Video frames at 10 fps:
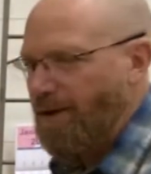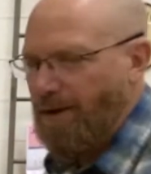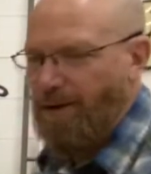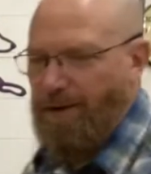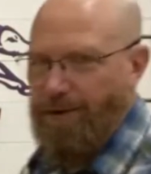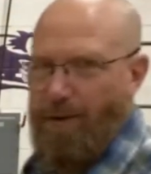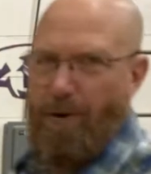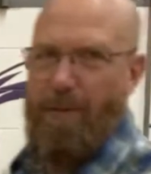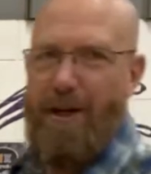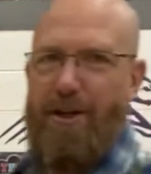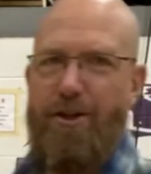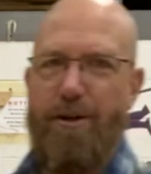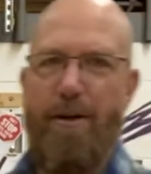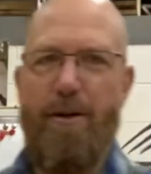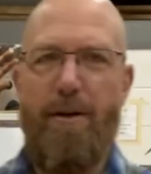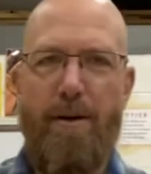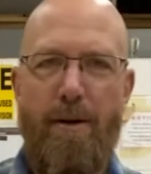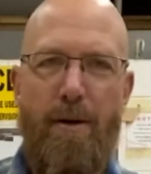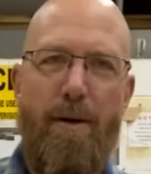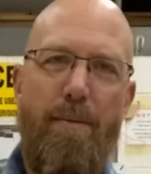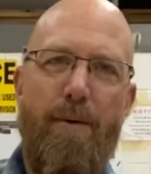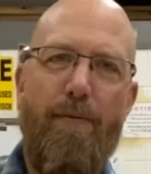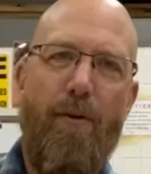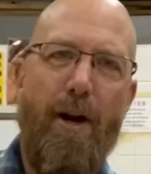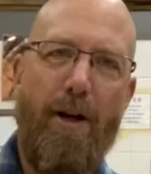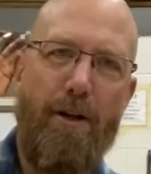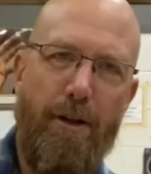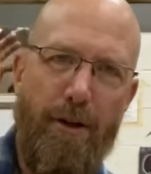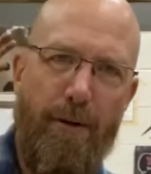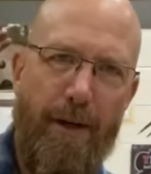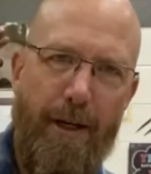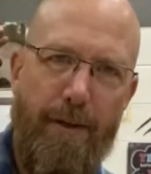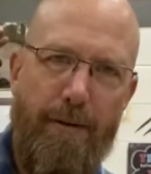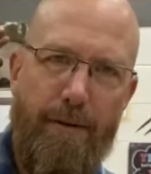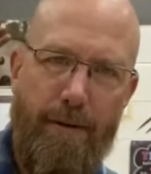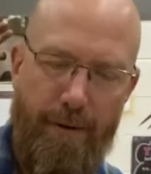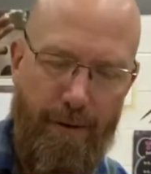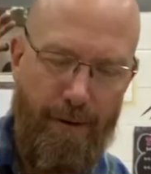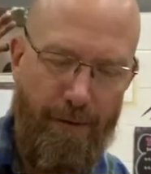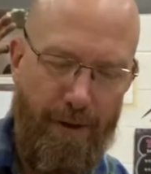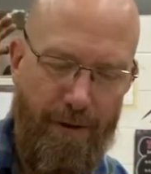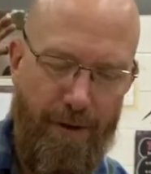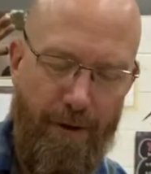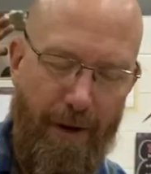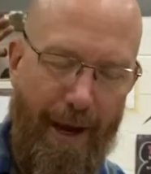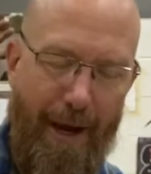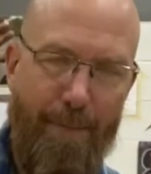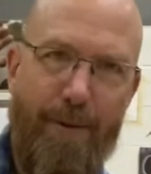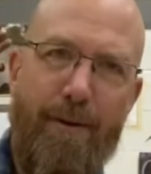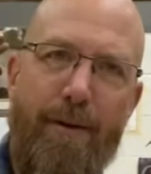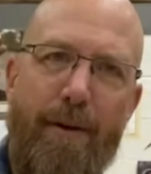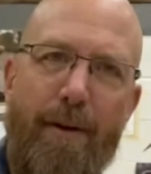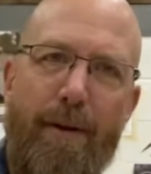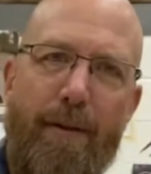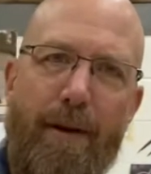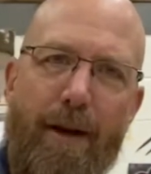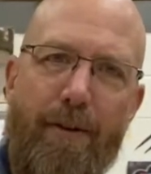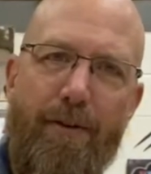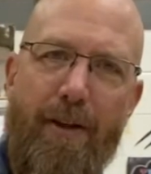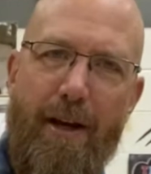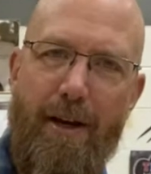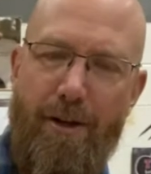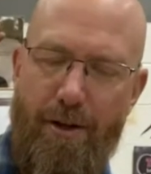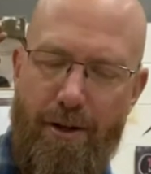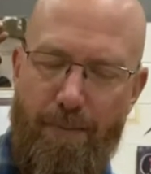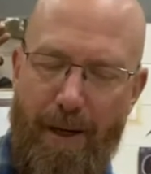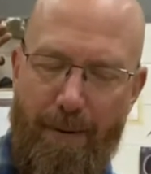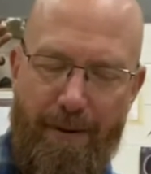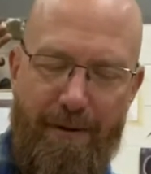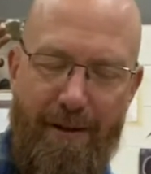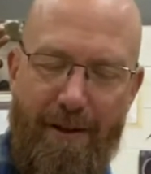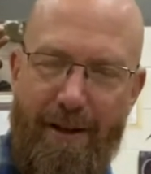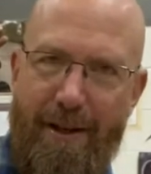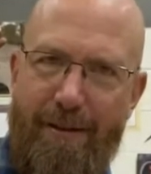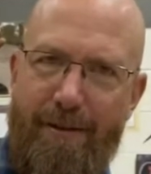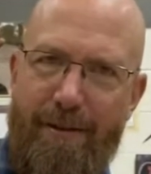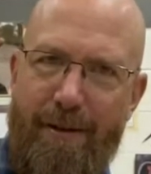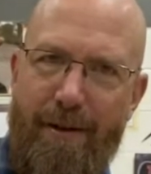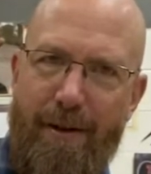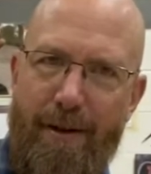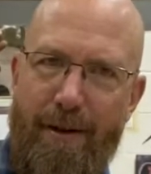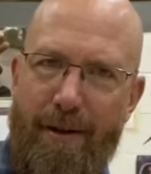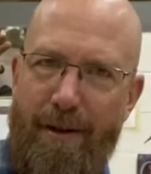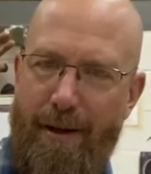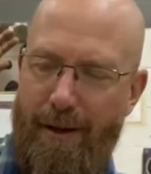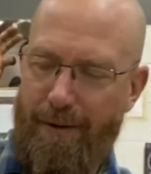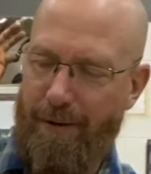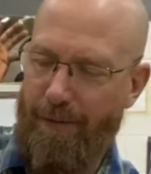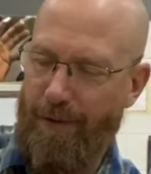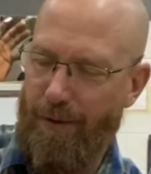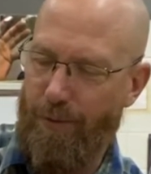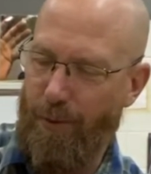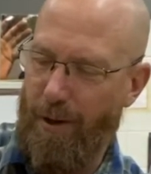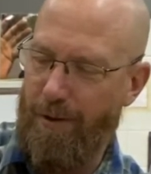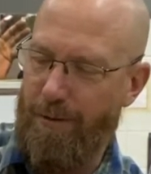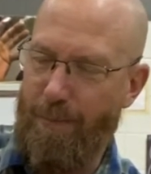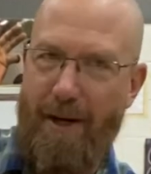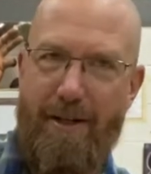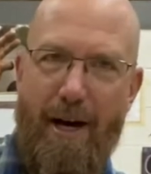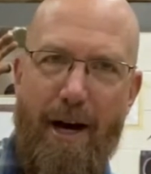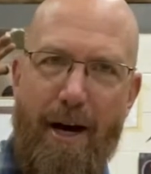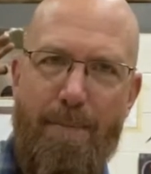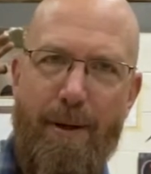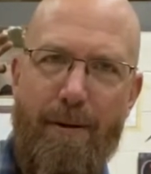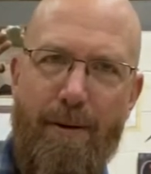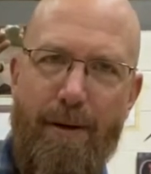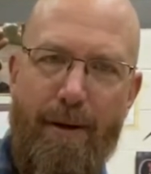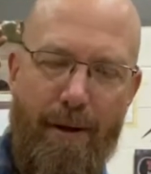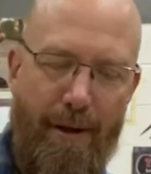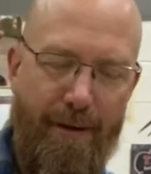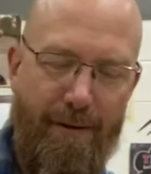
Because I want to make sure before I glue it that there's no gaps. The other thing, and you should be able to see this, is if this was my top, it's